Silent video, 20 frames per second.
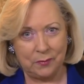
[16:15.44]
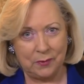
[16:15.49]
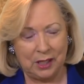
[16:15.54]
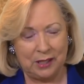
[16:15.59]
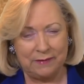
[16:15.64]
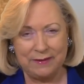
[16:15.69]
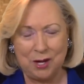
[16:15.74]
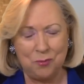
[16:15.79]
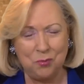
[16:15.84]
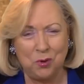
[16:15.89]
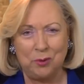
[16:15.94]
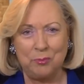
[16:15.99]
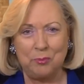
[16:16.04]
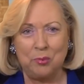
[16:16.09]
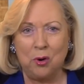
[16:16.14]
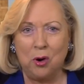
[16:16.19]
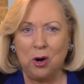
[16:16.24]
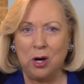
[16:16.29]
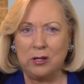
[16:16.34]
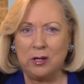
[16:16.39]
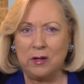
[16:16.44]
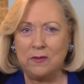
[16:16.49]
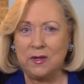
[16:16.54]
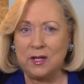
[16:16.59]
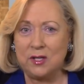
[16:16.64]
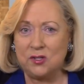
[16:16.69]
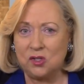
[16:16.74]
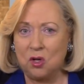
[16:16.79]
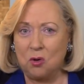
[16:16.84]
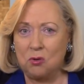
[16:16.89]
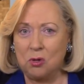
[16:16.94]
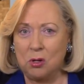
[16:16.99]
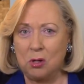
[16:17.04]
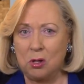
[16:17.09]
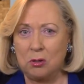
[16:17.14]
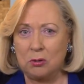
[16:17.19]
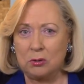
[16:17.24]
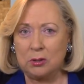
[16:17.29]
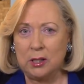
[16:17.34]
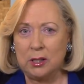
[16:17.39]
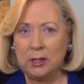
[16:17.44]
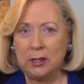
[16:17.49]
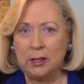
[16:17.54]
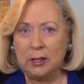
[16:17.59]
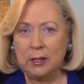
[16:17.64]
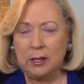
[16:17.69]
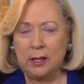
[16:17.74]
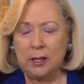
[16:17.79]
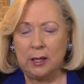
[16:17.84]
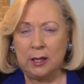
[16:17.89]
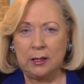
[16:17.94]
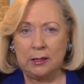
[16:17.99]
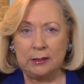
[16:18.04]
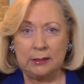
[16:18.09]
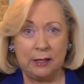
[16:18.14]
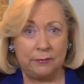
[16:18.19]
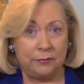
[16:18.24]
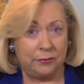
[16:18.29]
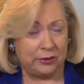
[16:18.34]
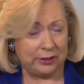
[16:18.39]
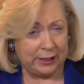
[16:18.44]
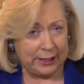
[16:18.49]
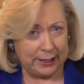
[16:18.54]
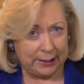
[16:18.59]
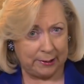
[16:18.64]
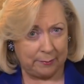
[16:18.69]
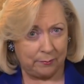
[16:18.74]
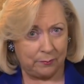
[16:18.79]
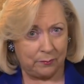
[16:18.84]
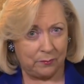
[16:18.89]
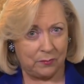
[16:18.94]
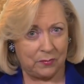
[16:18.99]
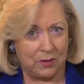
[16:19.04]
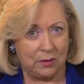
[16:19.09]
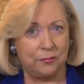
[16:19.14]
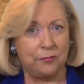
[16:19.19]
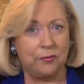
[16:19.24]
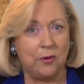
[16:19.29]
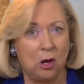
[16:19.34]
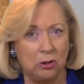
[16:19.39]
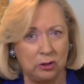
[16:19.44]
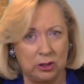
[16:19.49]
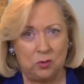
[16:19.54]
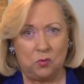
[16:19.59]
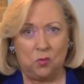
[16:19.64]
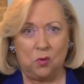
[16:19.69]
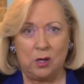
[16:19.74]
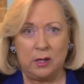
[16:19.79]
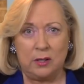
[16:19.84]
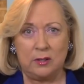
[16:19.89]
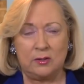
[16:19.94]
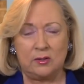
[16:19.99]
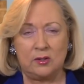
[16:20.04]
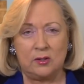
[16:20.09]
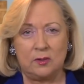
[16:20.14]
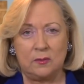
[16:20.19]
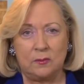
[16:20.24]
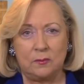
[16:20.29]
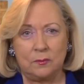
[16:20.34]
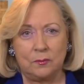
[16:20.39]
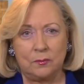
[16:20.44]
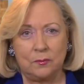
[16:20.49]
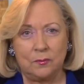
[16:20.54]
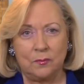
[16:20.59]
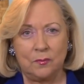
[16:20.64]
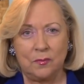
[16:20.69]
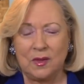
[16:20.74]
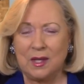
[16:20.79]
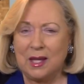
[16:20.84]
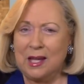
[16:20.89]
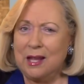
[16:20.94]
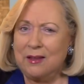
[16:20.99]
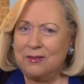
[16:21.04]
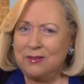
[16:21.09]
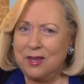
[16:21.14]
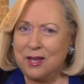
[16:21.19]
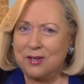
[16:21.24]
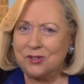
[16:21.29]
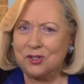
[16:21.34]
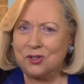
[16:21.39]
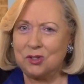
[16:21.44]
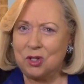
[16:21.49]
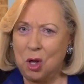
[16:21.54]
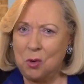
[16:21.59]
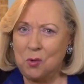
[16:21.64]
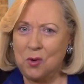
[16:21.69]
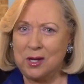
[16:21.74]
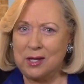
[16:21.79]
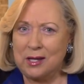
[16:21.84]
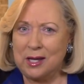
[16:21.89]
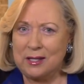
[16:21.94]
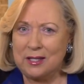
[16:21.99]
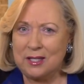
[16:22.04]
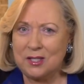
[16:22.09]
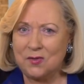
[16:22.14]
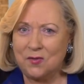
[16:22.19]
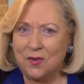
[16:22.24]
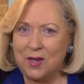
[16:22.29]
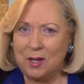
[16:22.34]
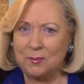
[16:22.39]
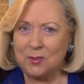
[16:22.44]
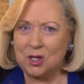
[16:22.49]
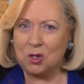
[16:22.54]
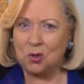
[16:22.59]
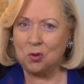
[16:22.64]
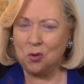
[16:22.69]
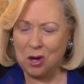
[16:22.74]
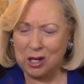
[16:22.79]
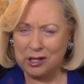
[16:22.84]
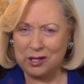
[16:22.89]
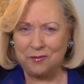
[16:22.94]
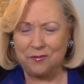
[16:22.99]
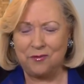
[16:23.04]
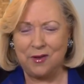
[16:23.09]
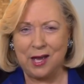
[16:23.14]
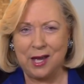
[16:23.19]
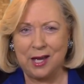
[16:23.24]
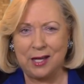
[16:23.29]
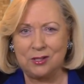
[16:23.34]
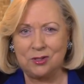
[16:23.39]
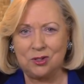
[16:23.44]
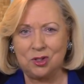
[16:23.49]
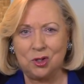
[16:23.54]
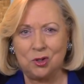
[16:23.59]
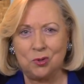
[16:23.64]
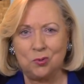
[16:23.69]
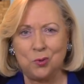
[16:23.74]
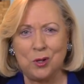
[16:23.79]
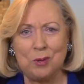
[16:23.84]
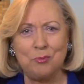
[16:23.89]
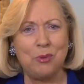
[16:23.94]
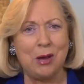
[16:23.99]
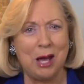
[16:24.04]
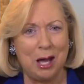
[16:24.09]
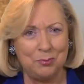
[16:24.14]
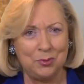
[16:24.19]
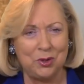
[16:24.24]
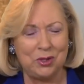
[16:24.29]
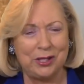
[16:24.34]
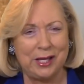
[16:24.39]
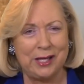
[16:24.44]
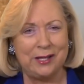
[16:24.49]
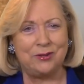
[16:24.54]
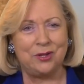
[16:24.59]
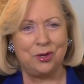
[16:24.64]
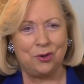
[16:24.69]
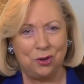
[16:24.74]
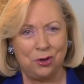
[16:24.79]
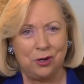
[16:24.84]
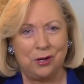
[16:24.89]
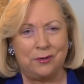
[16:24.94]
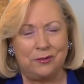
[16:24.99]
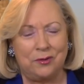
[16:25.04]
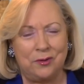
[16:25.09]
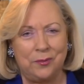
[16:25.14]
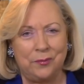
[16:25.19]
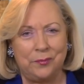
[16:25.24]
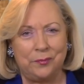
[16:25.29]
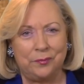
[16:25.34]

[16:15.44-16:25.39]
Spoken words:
and they weren't part of the so-called Nephilim, the fallen ones, and thus Noah and his family qualified to repopulate the earth.